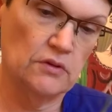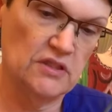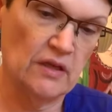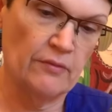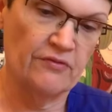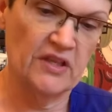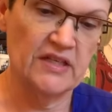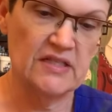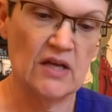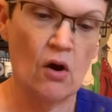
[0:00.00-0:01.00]
of
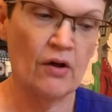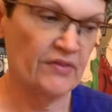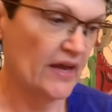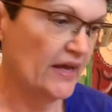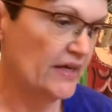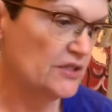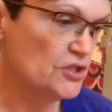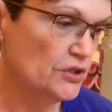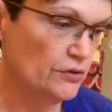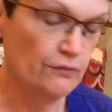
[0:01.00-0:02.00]
this on the head
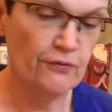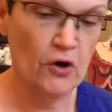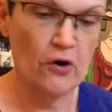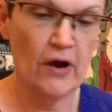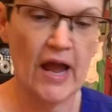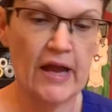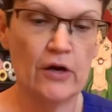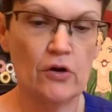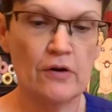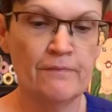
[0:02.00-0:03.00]
too for her
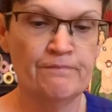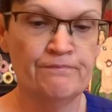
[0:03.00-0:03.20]
hair.